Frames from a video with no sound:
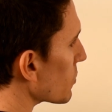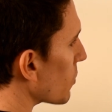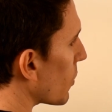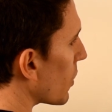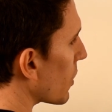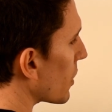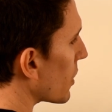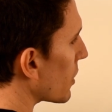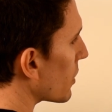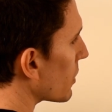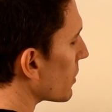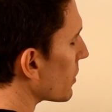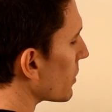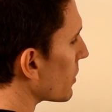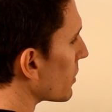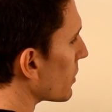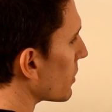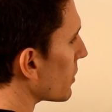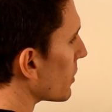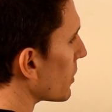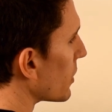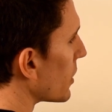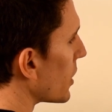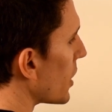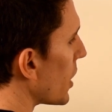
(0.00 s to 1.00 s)
1?
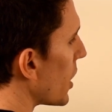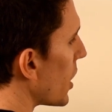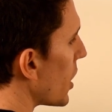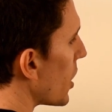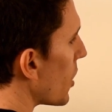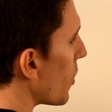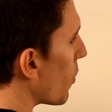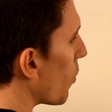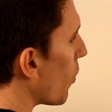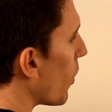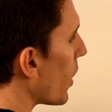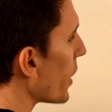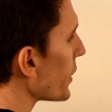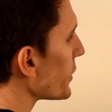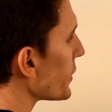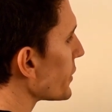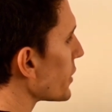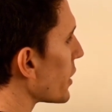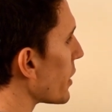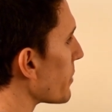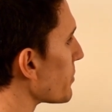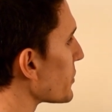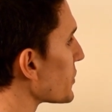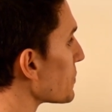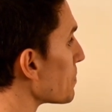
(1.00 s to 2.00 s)
Y
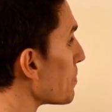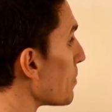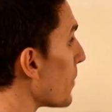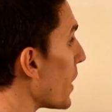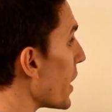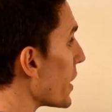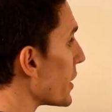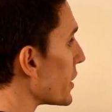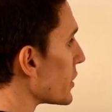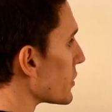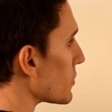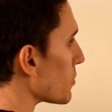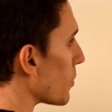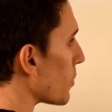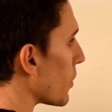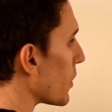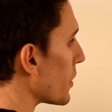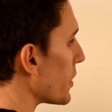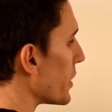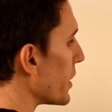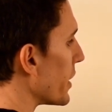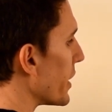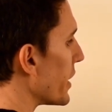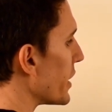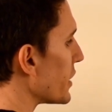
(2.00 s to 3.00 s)
times minus
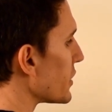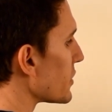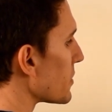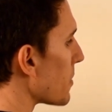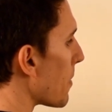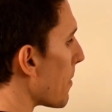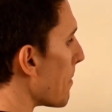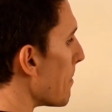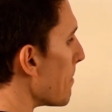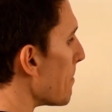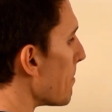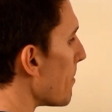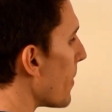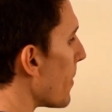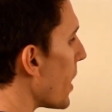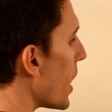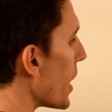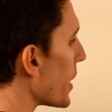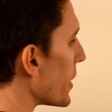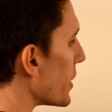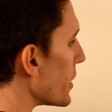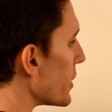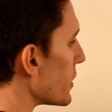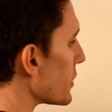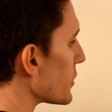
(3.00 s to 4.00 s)
1 is
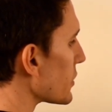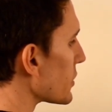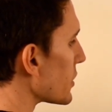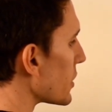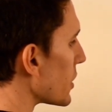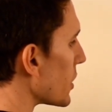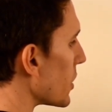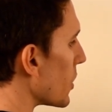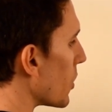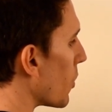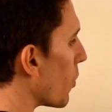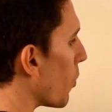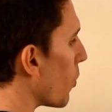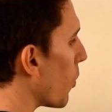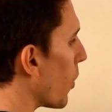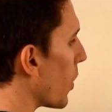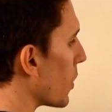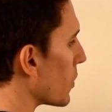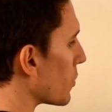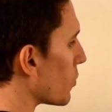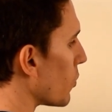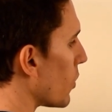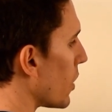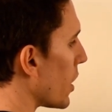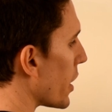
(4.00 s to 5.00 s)
minus
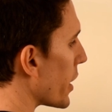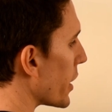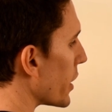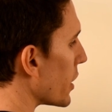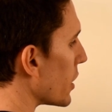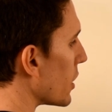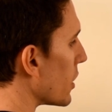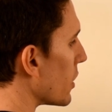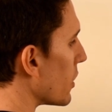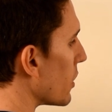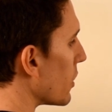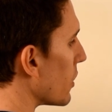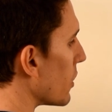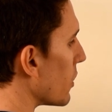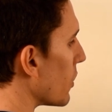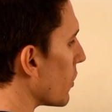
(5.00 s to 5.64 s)
1y,